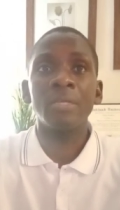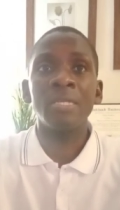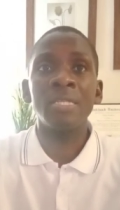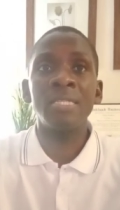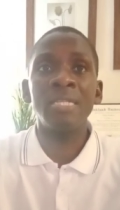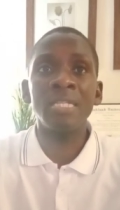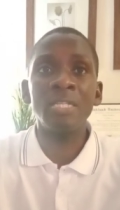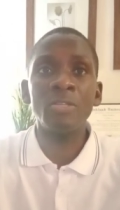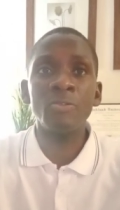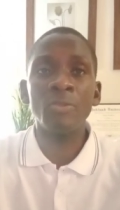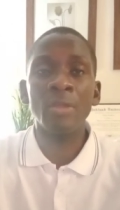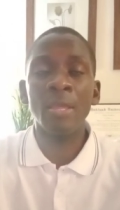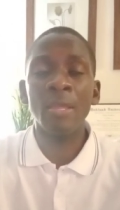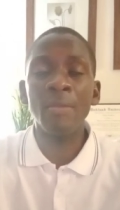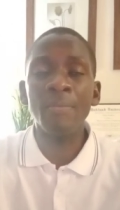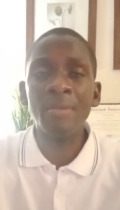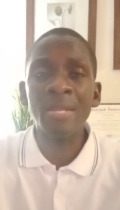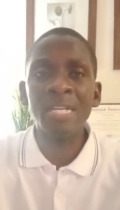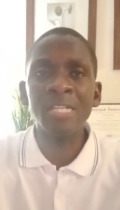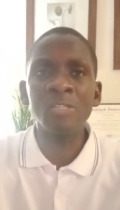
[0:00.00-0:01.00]
Is it to the
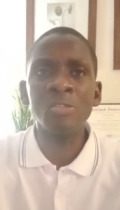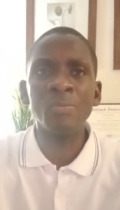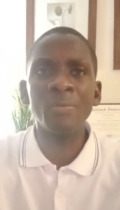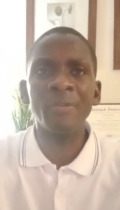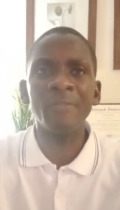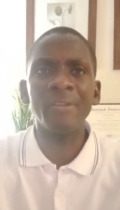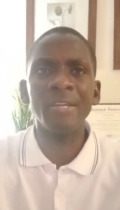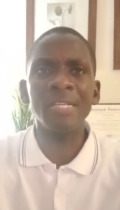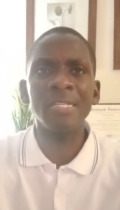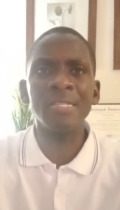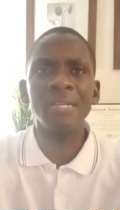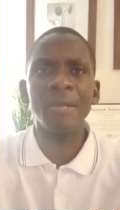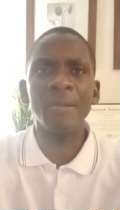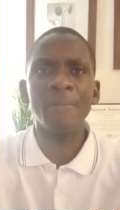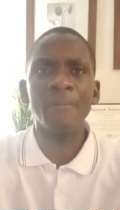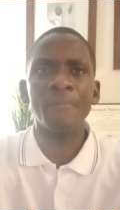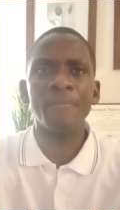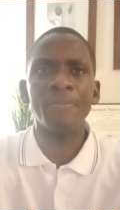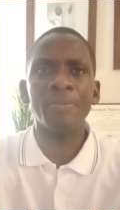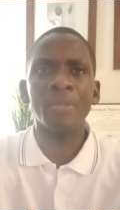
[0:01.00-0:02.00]
immediate supervisor,
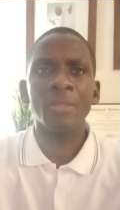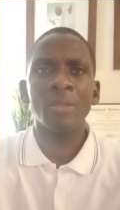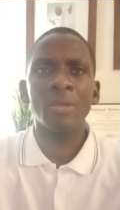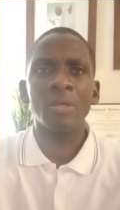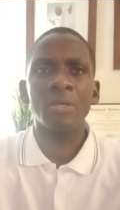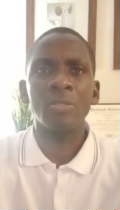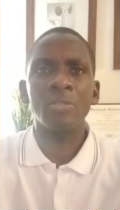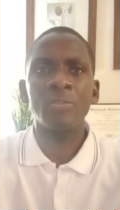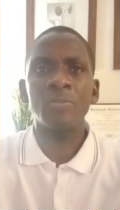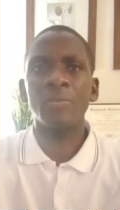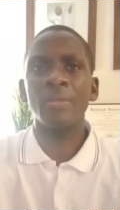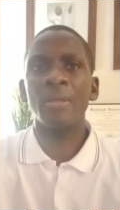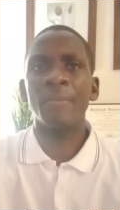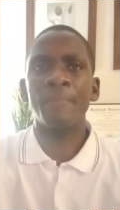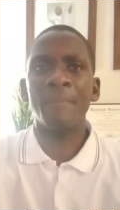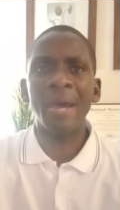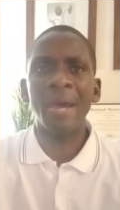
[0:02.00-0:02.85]
to the